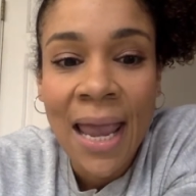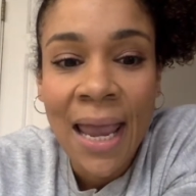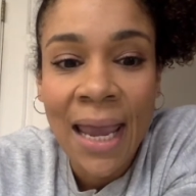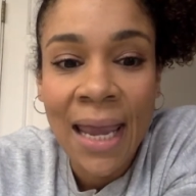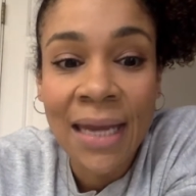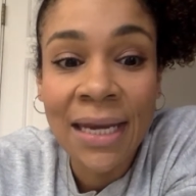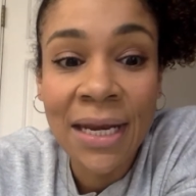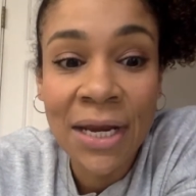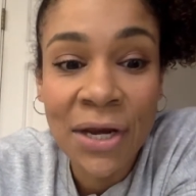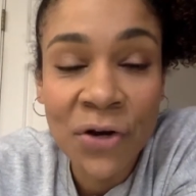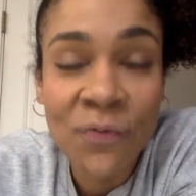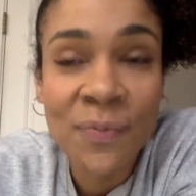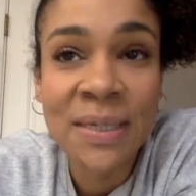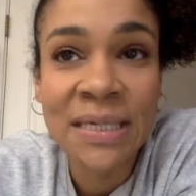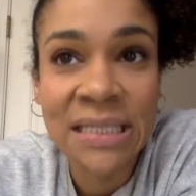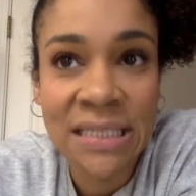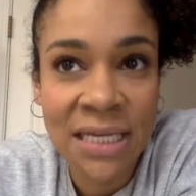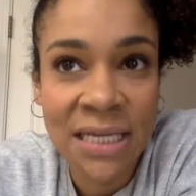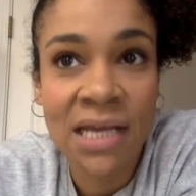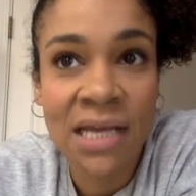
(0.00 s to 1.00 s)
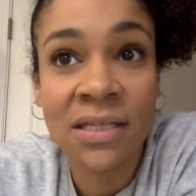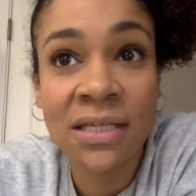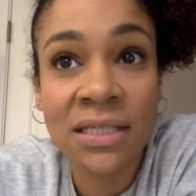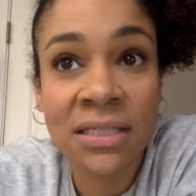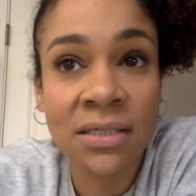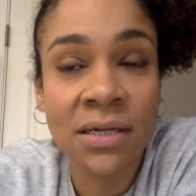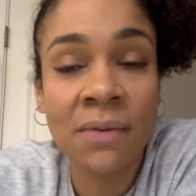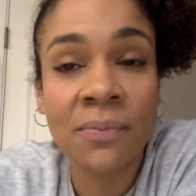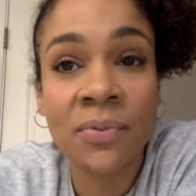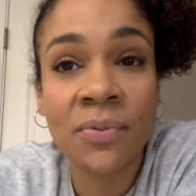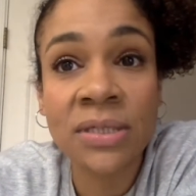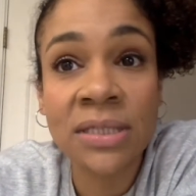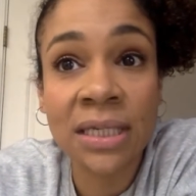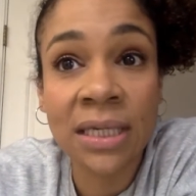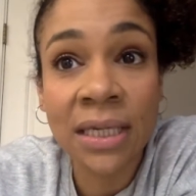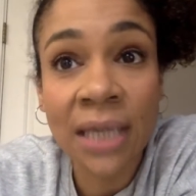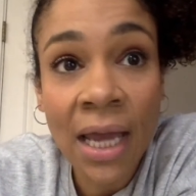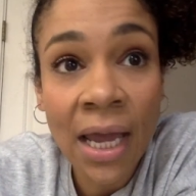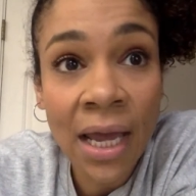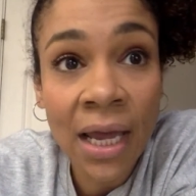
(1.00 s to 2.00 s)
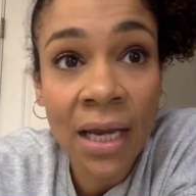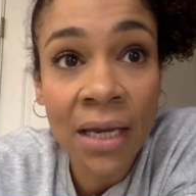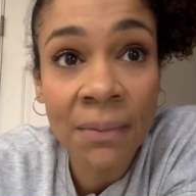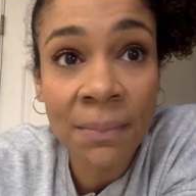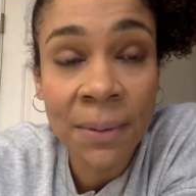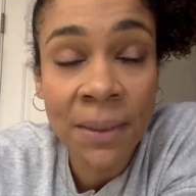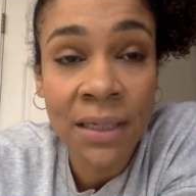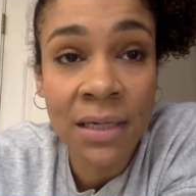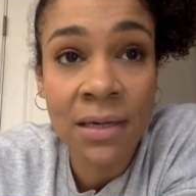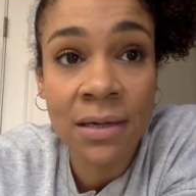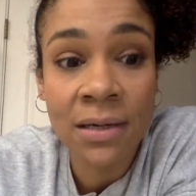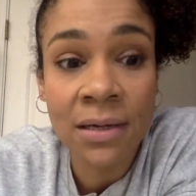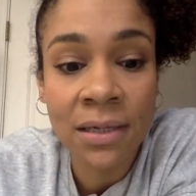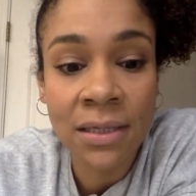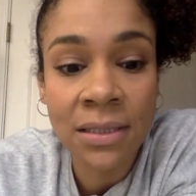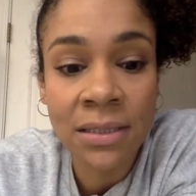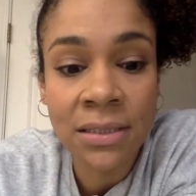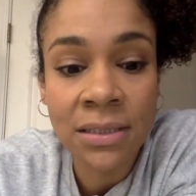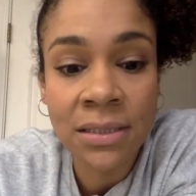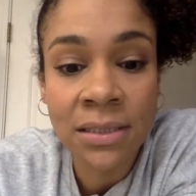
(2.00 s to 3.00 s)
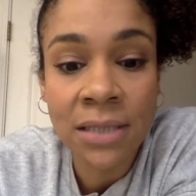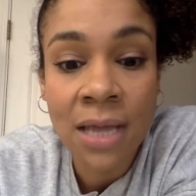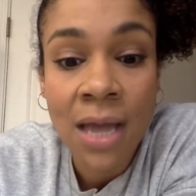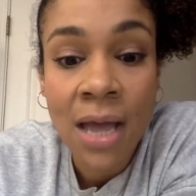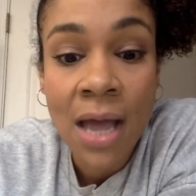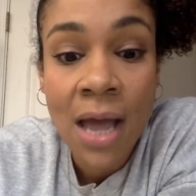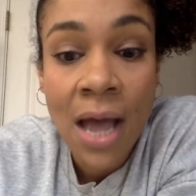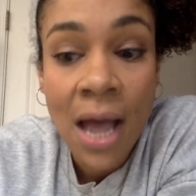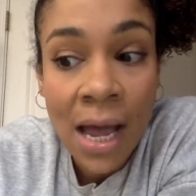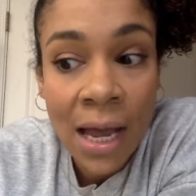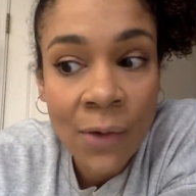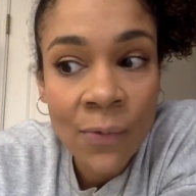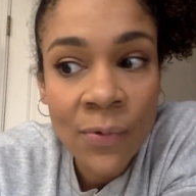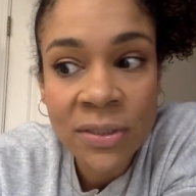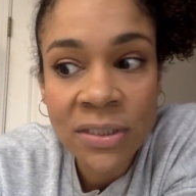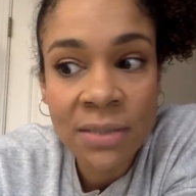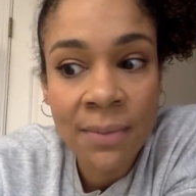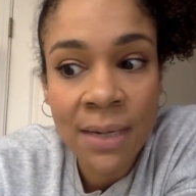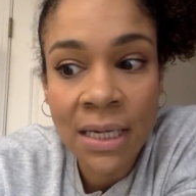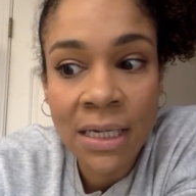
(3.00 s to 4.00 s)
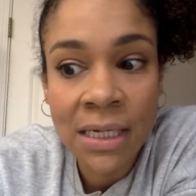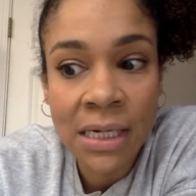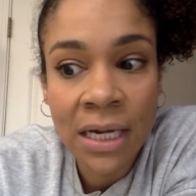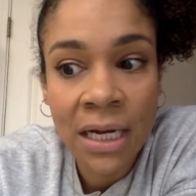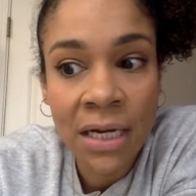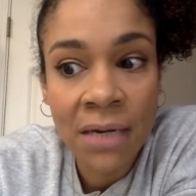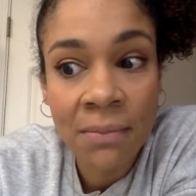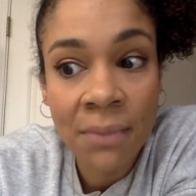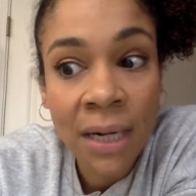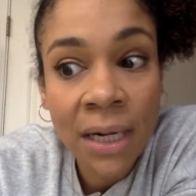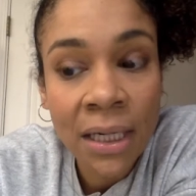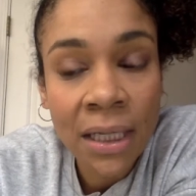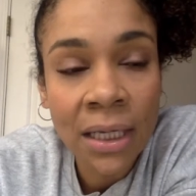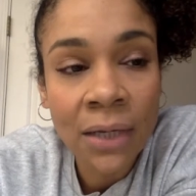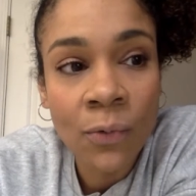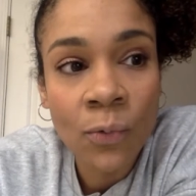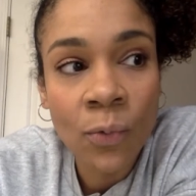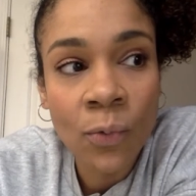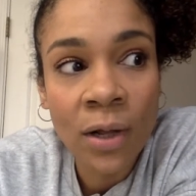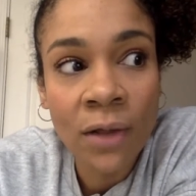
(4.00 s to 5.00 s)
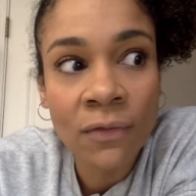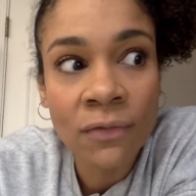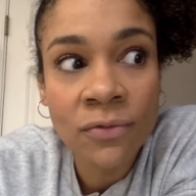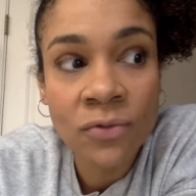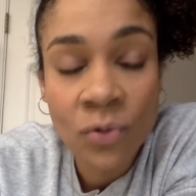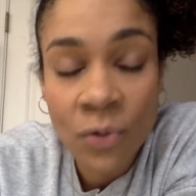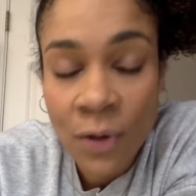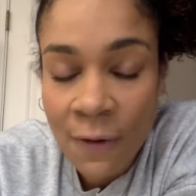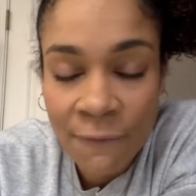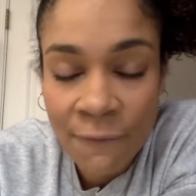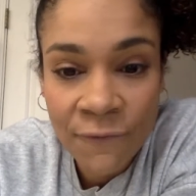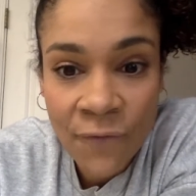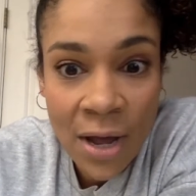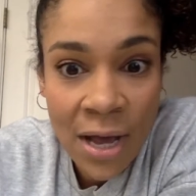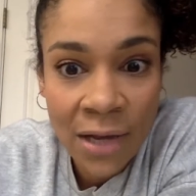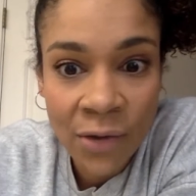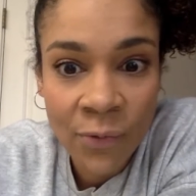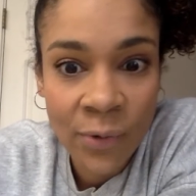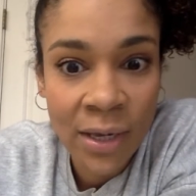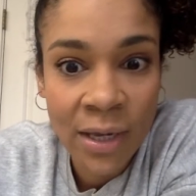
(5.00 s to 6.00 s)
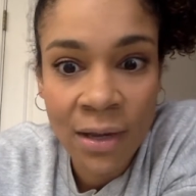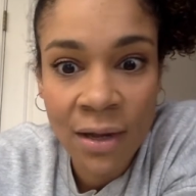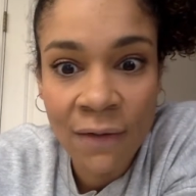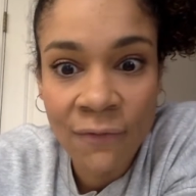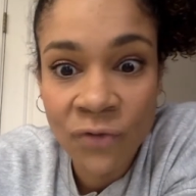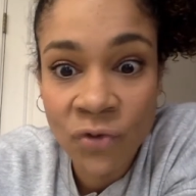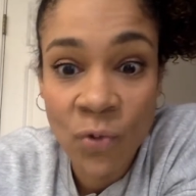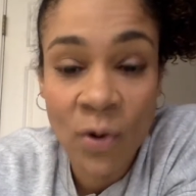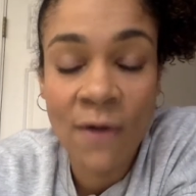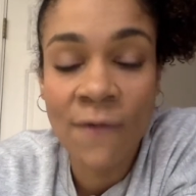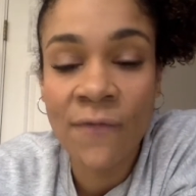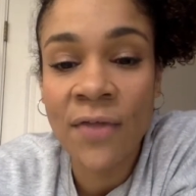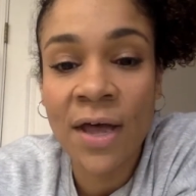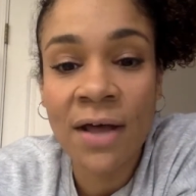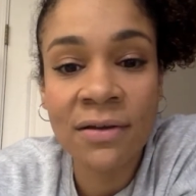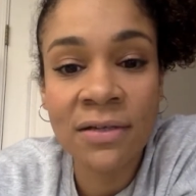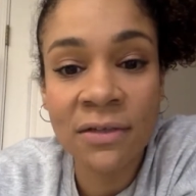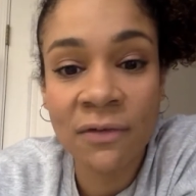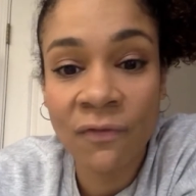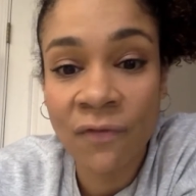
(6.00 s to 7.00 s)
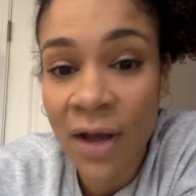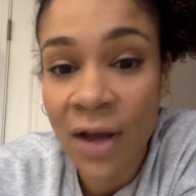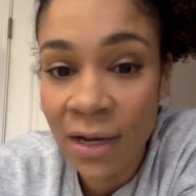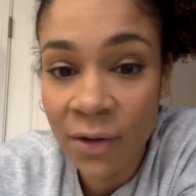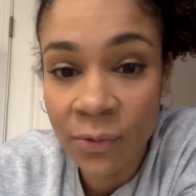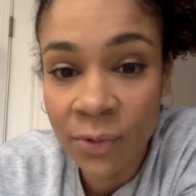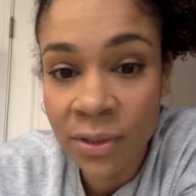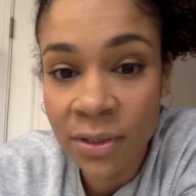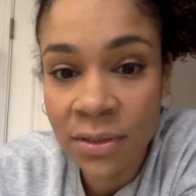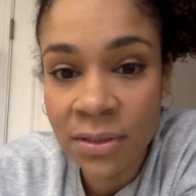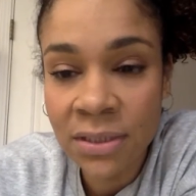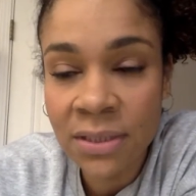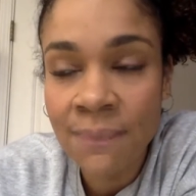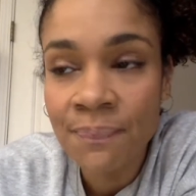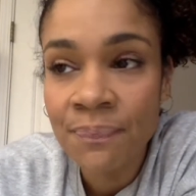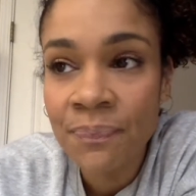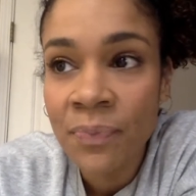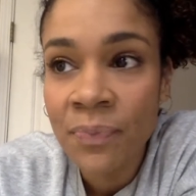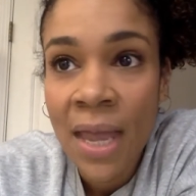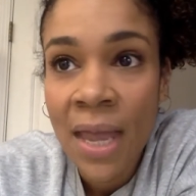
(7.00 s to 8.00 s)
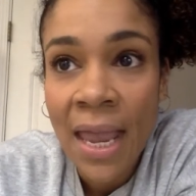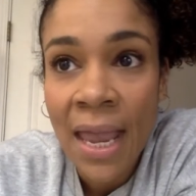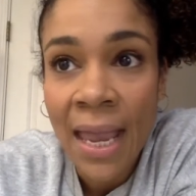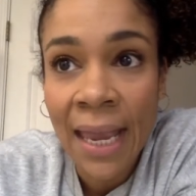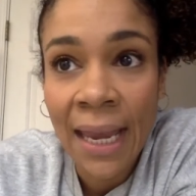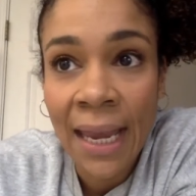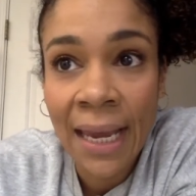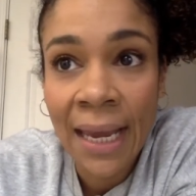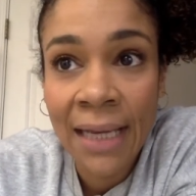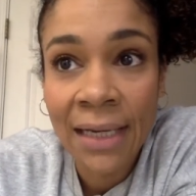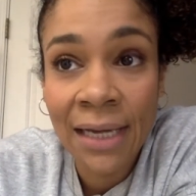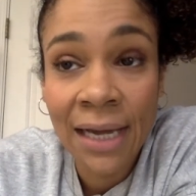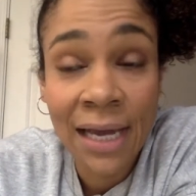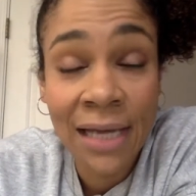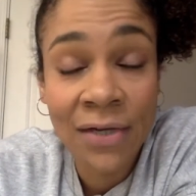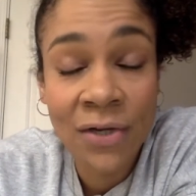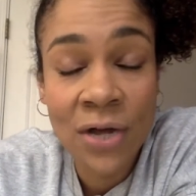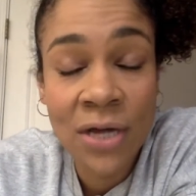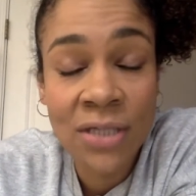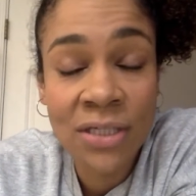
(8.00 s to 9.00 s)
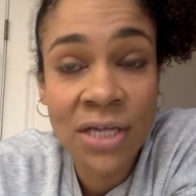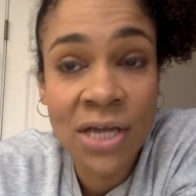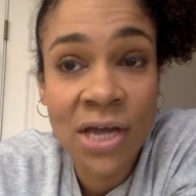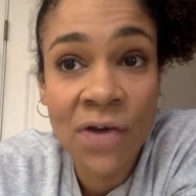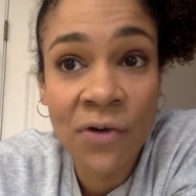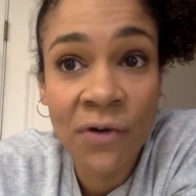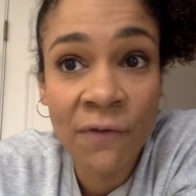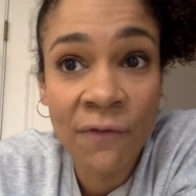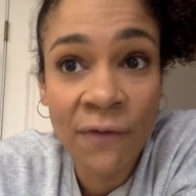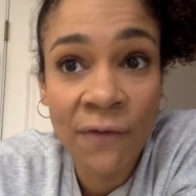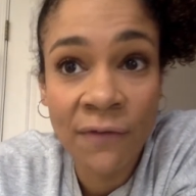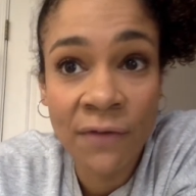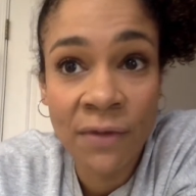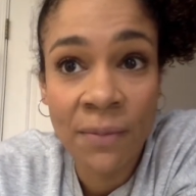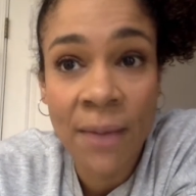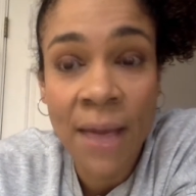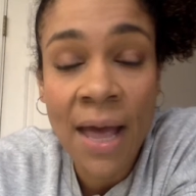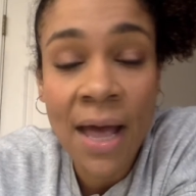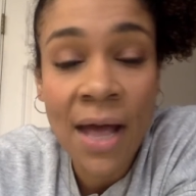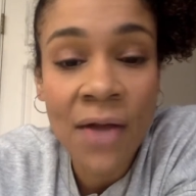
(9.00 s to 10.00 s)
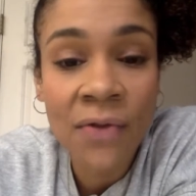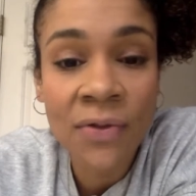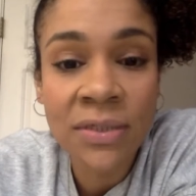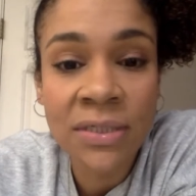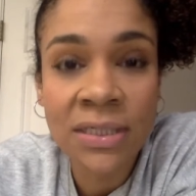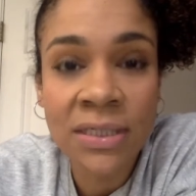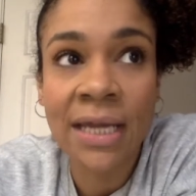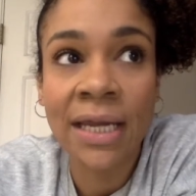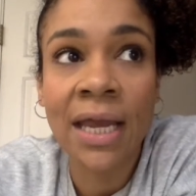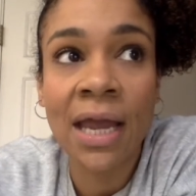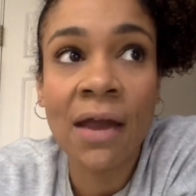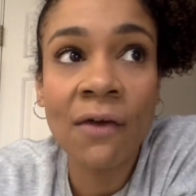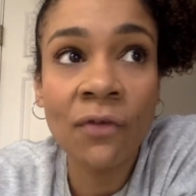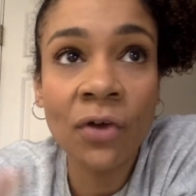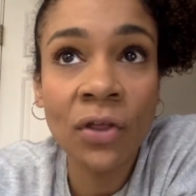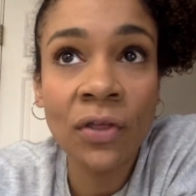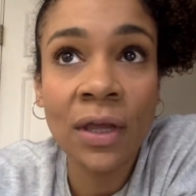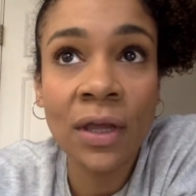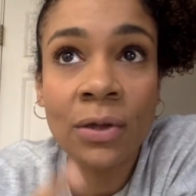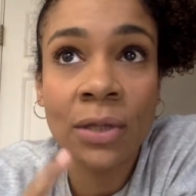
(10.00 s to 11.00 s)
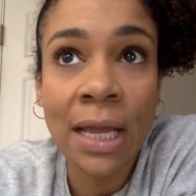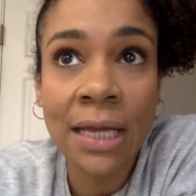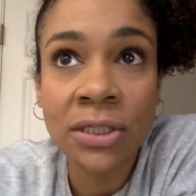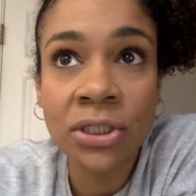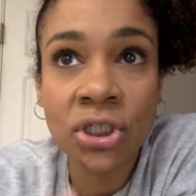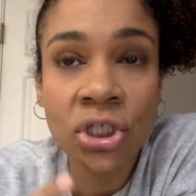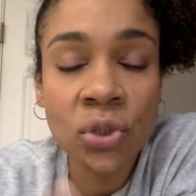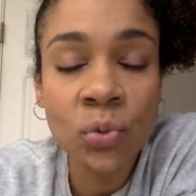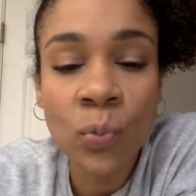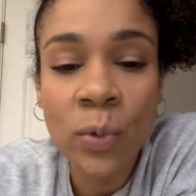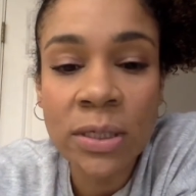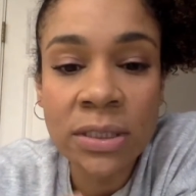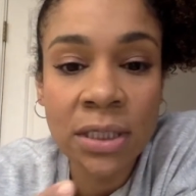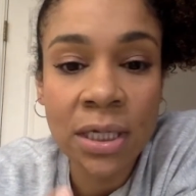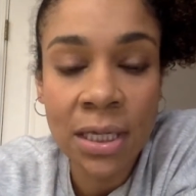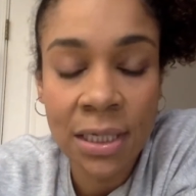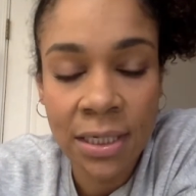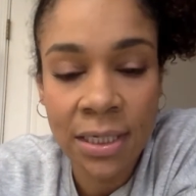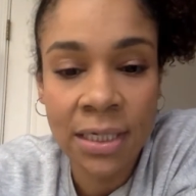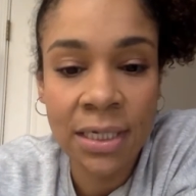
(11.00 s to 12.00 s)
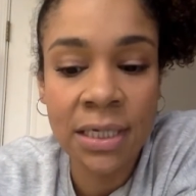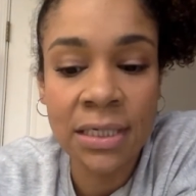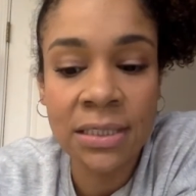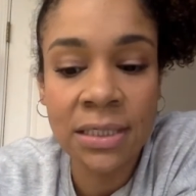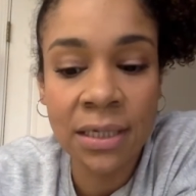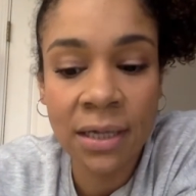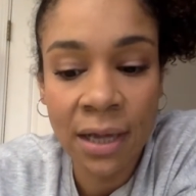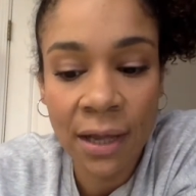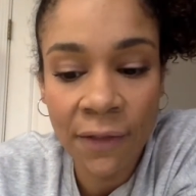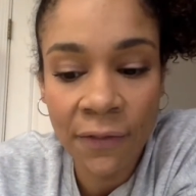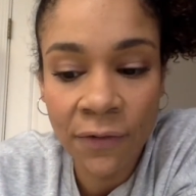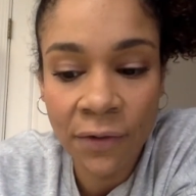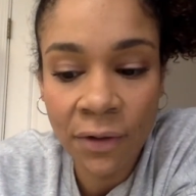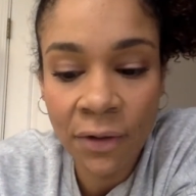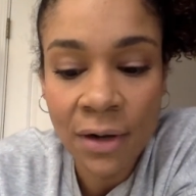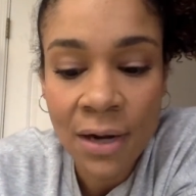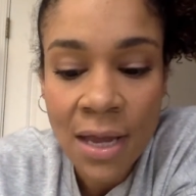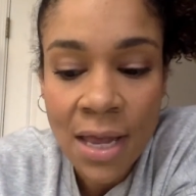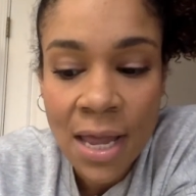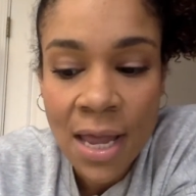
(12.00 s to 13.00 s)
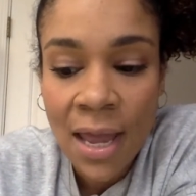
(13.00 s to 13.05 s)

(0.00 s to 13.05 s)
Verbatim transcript: and hear me say these numbers again, because I wasn't making any money with a following of twelve thousand followers, and I had lost one hundred fifty pounds, and like everything like just wasn't clicking together.